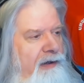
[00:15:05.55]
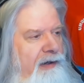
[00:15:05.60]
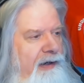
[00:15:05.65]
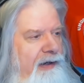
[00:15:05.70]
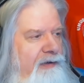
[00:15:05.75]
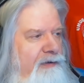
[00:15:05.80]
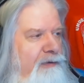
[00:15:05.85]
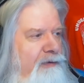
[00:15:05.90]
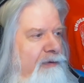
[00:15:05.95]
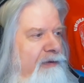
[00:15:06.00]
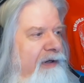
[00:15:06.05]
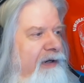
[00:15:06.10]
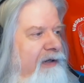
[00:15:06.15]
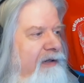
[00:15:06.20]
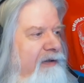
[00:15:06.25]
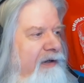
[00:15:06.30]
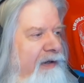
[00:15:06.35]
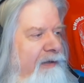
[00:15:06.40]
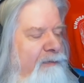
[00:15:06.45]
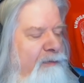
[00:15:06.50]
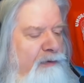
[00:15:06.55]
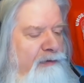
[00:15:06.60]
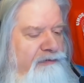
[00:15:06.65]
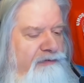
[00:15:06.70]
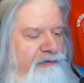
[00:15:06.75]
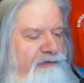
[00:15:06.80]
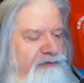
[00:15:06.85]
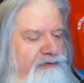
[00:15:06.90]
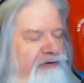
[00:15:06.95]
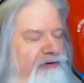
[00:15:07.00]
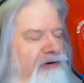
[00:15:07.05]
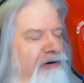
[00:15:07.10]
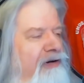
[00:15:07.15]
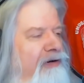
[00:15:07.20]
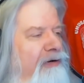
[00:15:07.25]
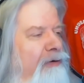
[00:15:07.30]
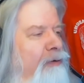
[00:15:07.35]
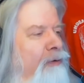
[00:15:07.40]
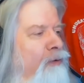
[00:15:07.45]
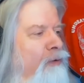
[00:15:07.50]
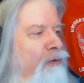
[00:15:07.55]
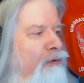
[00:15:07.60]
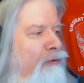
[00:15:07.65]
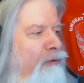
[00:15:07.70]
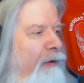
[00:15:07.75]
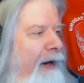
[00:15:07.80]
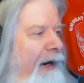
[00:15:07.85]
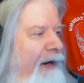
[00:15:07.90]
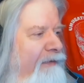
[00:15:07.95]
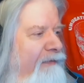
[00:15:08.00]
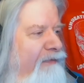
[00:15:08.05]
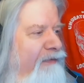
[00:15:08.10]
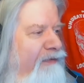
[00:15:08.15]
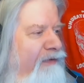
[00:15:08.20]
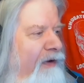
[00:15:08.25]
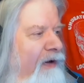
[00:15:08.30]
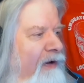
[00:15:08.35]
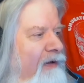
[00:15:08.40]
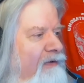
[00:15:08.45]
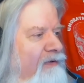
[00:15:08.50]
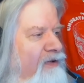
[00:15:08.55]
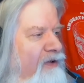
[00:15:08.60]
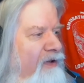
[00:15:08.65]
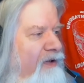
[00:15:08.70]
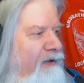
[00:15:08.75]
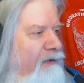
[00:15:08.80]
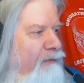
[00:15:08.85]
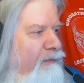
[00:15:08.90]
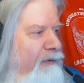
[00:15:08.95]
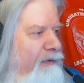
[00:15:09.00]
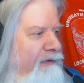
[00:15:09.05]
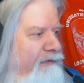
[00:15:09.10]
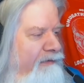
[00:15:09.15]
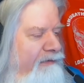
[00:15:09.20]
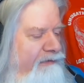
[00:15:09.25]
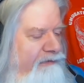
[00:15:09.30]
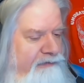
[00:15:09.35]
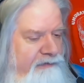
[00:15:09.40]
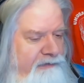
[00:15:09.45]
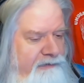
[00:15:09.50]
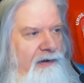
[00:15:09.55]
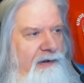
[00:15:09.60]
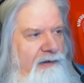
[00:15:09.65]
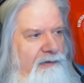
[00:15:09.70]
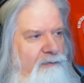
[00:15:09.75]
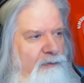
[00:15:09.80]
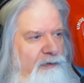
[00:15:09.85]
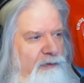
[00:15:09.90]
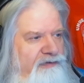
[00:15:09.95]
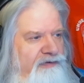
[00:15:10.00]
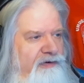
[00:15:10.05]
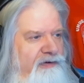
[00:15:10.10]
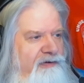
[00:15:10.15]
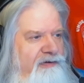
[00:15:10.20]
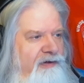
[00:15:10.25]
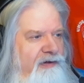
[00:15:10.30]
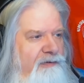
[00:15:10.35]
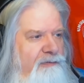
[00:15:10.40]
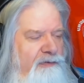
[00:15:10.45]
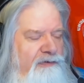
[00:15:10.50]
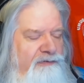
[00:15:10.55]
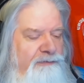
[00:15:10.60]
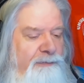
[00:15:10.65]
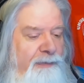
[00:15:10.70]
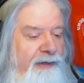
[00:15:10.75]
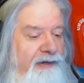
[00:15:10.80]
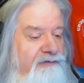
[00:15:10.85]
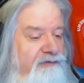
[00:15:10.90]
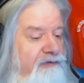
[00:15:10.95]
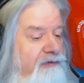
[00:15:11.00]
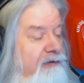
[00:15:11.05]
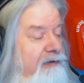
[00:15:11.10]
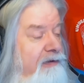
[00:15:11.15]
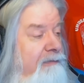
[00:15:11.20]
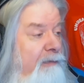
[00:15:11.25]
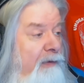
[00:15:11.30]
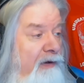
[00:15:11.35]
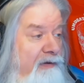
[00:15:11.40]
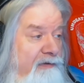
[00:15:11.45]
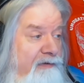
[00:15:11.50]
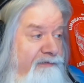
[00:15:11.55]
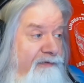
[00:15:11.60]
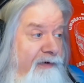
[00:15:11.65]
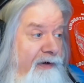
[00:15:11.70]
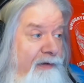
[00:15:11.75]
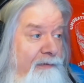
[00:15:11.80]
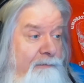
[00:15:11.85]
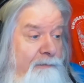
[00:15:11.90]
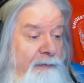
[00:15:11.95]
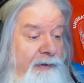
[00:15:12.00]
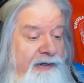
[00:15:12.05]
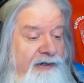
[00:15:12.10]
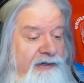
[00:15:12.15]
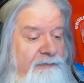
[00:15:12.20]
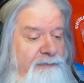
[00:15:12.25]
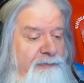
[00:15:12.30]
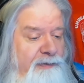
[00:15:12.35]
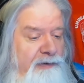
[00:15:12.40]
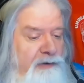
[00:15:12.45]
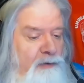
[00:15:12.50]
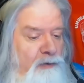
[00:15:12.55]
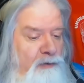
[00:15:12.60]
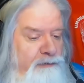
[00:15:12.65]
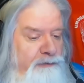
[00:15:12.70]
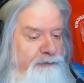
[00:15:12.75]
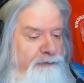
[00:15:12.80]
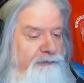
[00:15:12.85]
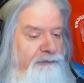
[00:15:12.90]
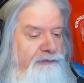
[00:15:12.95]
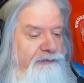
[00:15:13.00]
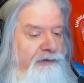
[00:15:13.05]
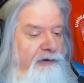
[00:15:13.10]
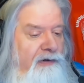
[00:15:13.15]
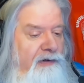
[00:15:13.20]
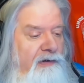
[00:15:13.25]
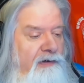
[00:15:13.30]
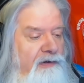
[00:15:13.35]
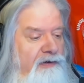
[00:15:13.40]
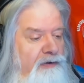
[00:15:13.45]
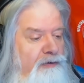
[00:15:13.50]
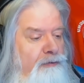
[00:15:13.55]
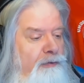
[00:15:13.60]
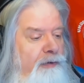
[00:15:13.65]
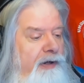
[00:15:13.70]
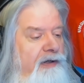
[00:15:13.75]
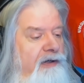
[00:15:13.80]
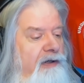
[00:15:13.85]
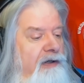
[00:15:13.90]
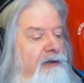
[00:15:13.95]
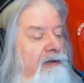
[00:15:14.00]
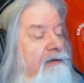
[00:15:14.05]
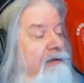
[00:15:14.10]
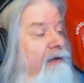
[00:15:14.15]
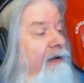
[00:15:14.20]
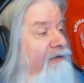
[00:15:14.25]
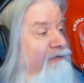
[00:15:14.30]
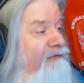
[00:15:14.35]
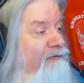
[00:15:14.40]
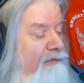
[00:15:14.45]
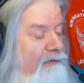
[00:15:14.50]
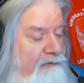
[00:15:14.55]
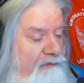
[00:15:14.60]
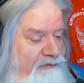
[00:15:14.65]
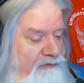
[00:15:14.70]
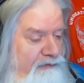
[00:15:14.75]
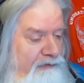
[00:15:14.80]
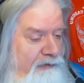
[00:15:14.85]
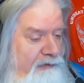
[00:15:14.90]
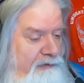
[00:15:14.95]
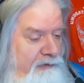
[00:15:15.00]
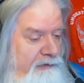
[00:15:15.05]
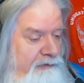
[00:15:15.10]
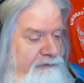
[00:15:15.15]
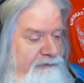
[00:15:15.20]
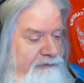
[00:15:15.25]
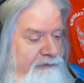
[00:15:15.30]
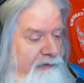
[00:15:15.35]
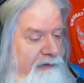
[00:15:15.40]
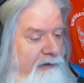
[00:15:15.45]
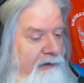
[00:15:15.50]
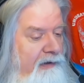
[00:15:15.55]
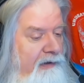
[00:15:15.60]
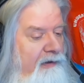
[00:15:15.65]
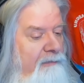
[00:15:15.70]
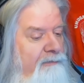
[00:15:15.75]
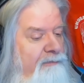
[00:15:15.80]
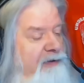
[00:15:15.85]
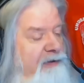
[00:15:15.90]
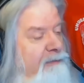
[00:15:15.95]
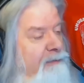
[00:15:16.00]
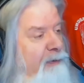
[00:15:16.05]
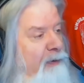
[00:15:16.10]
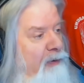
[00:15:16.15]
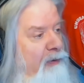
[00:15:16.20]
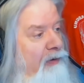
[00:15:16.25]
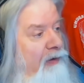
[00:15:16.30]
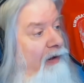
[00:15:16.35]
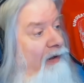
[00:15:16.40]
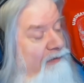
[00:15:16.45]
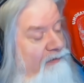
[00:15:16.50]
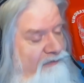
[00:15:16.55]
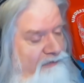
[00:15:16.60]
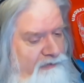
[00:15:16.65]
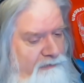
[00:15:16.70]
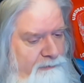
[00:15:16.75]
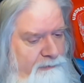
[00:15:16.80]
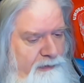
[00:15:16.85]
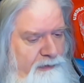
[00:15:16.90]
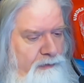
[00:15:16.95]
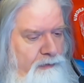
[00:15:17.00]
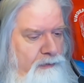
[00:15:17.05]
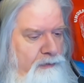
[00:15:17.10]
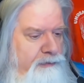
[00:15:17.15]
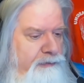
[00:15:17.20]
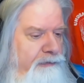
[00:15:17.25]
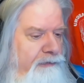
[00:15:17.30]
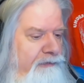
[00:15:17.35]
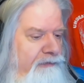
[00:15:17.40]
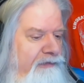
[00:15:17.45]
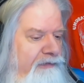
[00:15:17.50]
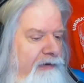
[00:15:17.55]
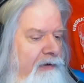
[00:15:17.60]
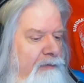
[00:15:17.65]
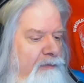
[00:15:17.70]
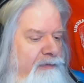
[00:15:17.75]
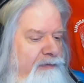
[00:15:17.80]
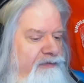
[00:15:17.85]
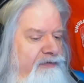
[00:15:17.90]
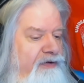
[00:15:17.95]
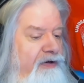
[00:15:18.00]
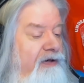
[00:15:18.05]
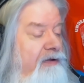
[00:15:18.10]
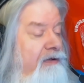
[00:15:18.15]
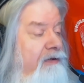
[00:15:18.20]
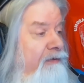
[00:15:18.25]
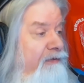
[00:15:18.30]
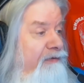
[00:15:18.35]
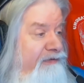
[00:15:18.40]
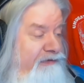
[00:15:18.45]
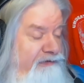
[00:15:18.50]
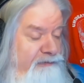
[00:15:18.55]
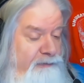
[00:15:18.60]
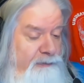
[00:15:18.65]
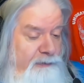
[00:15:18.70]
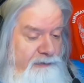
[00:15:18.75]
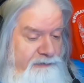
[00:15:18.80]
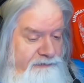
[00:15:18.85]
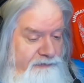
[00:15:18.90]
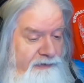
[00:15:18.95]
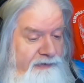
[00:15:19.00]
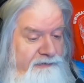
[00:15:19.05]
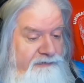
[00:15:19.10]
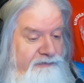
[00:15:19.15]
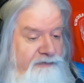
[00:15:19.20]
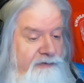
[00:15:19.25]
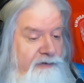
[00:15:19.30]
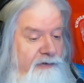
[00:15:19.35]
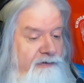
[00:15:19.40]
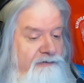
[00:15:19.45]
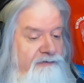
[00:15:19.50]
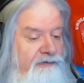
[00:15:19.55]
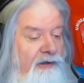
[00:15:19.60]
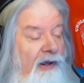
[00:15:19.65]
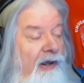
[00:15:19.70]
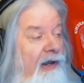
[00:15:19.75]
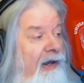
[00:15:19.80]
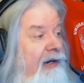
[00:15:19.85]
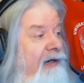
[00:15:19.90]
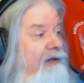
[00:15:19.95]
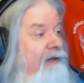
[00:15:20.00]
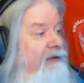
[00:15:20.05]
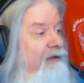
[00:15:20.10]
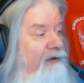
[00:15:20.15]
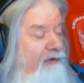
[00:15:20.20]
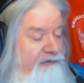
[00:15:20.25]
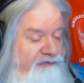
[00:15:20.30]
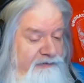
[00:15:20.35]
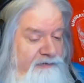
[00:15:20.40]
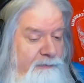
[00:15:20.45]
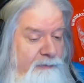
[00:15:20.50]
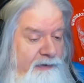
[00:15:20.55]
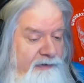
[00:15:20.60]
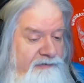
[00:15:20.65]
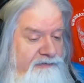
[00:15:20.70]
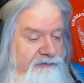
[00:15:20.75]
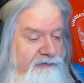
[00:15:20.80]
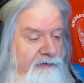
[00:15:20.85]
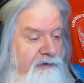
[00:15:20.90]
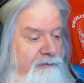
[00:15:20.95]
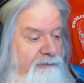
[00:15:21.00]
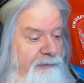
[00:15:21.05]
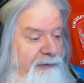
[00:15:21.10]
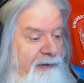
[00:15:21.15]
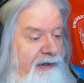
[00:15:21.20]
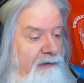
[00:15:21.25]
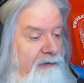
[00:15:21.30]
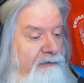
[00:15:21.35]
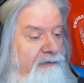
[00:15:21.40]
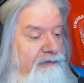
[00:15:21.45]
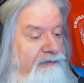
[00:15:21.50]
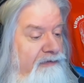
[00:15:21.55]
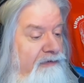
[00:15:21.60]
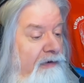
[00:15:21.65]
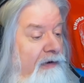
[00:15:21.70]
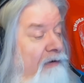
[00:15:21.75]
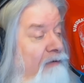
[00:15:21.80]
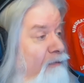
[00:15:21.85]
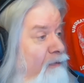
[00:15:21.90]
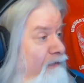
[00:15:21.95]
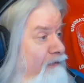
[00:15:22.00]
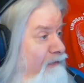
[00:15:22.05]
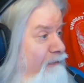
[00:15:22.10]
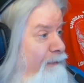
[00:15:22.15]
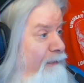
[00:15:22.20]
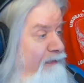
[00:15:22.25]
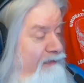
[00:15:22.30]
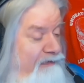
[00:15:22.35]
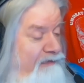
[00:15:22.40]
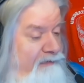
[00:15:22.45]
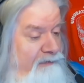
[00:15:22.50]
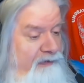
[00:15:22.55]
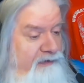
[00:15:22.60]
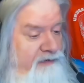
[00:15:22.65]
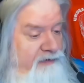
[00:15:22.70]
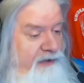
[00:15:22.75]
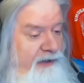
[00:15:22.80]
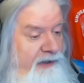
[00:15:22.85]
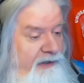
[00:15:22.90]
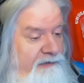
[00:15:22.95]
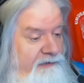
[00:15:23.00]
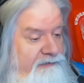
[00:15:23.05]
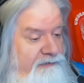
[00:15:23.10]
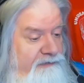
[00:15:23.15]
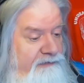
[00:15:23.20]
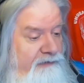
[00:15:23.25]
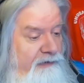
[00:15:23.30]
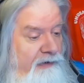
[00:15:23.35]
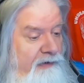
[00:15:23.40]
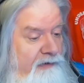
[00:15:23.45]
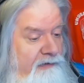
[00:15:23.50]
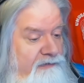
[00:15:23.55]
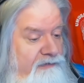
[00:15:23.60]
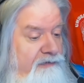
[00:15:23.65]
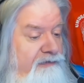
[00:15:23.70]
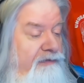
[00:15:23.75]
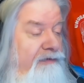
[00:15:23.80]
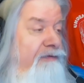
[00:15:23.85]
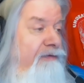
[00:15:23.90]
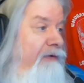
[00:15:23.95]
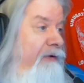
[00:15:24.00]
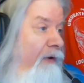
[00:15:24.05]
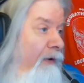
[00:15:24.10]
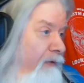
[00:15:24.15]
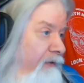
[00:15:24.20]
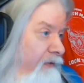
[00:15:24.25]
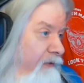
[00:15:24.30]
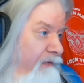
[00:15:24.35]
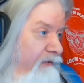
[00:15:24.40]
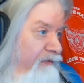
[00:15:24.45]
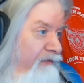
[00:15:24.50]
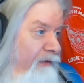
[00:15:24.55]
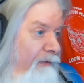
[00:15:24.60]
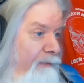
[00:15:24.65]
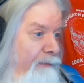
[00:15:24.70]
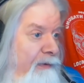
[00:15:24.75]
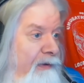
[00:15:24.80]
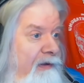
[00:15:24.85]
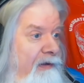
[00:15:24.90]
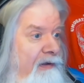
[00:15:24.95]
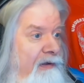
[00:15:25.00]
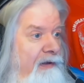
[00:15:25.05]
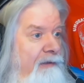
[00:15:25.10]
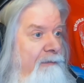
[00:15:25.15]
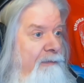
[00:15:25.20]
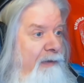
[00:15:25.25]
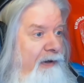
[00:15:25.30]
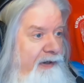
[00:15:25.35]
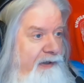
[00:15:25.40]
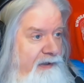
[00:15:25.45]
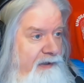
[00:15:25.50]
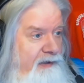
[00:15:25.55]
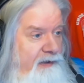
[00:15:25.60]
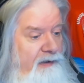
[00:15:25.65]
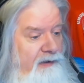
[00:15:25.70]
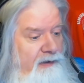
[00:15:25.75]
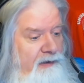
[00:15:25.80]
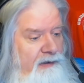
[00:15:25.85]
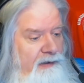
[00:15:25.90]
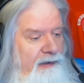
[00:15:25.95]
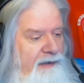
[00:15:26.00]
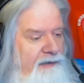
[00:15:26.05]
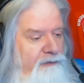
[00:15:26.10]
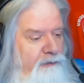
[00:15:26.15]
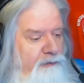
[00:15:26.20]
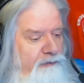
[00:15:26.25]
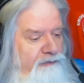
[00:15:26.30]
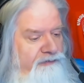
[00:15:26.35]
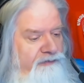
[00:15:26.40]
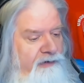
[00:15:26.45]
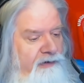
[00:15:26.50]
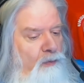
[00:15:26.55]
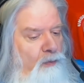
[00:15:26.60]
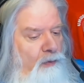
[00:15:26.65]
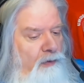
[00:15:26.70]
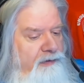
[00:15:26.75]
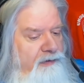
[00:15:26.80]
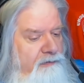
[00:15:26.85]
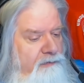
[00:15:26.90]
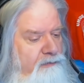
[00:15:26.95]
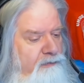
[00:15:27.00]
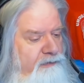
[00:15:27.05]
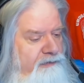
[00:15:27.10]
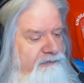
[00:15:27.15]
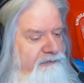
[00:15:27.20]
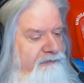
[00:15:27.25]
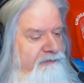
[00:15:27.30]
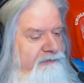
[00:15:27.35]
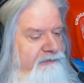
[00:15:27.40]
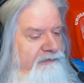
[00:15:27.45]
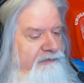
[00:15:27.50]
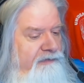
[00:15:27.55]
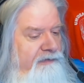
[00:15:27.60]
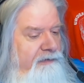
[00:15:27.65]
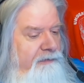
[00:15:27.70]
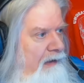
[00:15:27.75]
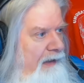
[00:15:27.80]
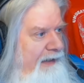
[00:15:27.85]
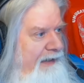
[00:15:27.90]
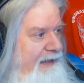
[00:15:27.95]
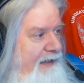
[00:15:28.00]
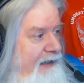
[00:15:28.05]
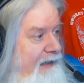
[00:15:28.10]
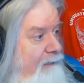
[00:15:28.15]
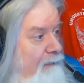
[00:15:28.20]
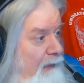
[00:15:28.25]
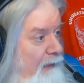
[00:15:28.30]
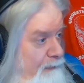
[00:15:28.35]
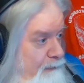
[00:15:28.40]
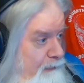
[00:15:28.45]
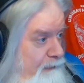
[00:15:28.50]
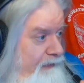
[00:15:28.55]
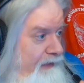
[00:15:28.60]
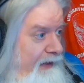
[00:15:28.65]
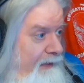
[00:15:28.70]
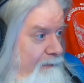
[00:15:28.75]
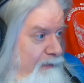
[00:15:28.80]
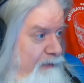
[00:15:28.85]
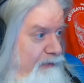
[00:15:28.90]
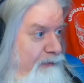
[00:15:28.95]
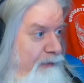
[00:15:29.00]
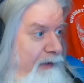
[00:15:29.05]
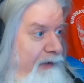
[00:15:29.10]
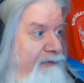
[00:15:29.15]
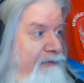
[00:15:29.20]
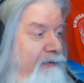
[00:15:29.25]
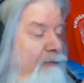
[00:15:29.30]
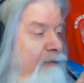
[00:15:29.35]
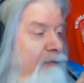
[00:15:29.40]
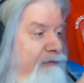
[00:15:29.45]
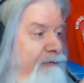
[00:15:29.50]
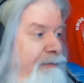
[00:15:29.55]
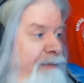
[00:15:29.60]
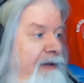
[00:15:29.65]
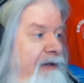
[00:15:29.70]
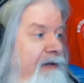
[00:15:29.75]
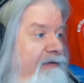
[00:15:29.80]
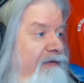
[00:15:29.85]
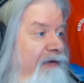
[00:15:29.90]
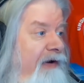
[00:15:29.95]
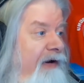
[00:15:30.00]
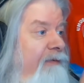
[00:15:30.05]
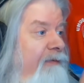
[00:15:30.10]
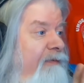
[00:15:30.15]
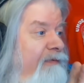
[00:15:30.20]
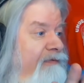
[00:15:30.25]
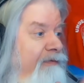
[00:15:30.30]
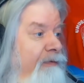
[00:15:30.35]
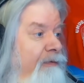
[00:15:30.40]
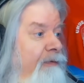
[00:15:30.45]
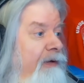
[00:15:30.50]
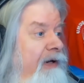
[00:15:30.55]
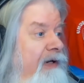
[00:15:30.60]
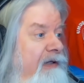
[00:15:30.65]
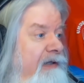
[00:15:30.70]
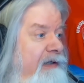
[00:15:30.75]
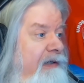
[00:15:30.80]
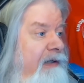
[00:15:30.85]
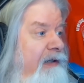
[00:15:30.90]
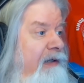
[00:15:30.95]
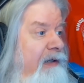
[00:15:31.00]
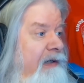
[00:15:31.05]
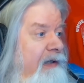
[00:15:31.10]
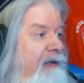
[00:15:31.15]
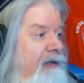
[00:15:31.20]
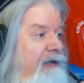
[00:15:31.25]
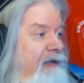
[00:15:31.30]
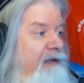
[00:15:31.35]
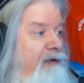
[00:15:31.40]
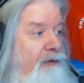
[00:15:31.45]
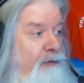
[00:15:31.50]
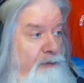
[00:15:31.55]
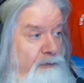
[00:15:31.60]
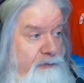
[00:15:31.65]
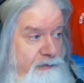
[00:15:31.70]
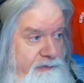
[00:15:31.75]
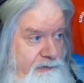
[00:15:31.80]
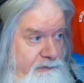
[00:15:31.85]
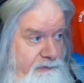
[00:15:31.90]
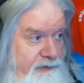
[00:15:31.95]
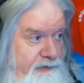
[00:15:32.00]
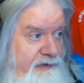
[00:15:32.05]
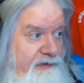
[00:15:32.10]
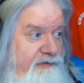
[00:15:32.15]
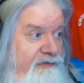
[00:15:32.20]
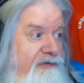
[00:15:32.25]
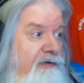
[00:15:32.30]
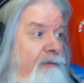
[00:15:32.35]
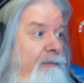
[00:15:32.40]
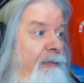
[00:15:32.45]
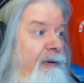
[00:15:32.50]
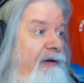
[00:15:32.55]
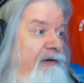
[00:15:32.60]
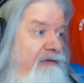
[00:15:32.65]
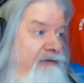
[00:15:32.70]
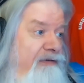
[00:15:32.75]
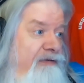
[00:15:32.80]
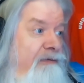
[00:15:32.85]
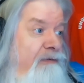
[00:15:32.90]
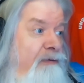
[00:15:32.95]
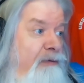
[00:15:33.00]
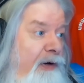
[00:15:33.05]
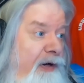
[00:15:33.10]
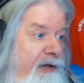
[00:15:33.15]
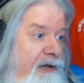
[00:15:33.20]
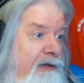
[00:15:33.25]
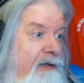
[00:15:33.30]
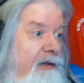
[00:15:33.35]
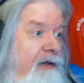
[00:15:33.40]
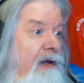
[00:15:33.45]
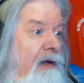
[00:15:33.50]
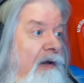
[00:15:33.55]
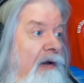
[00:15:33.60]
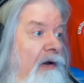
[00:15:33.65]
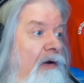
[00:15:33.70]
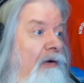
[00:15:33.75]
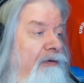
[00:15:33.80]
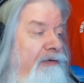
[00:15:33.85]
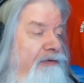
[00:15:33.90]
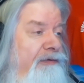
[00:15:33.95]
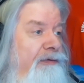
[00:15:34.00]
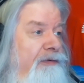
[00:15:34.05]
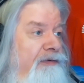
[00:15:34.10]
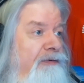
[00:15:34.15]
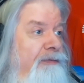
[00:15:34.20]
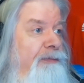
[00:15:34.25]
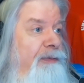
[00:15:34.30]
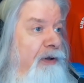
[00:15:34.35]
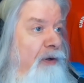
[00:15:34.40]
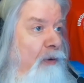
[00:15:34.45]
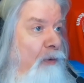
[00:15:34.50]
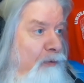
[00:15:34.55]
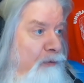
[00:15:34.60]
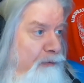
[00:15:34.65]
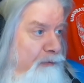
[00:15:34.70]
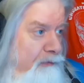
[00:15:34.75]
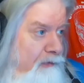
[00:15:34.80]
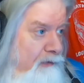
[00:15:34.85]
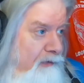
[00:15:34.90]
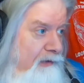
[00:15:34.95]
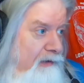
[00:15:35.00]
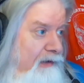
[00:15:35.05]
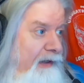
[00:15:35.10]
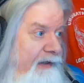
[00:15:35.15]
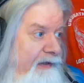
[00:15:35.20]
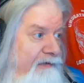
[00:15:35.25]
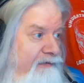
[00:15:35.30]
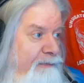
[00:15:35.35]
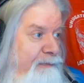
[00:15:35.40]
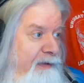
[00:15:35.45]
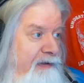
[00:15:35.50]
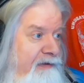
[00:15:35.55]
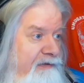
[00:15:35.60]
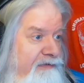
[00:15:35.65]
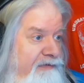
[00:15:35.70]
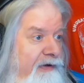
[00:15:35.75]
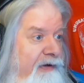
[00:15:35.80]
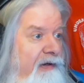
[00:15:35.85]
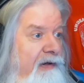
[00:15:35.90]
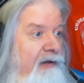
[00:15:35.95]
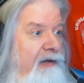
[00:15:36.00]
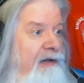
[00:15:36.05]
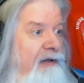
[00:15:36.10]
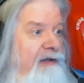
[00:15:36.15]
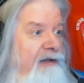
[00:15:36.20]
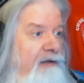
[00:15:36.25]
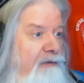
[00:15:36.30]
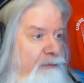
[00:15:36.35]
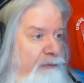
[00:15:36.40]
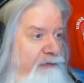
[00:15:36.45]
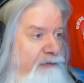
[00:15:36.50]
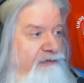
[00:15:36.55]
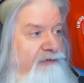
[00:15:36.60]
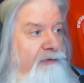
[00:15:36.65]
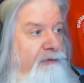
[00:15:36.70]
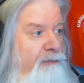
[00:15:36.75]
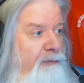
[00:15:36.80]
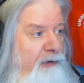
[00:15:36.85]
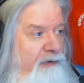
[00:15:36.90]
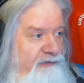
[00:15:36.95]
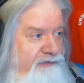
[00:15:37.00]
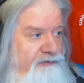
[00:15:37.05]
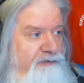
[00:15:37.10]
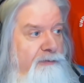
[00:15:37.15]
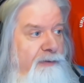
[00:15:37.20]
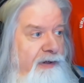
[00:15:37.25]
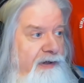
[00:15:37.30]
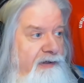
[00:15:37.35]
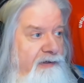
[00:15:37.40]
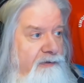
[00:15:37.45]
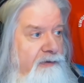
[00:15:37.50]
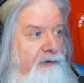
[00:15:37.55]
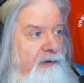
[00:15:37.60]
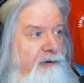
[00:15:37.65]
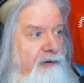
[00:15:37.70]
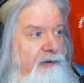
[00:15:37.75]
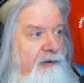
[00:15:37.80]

And her nickname was She Who Crafts Tyrants. And what she did was magically modify many beholders, creating less than genius, biddable hunting beholders with tentacles as well as eye stalks, and custom eye stalk powers for specific tasks, such as guardianship and mining. And of course, one of the reasons I came up with Hammer Drassa was because I was creating, in the early days in the pages of Dragon, all sorts of beholder lookalikes, because in the original monster manual,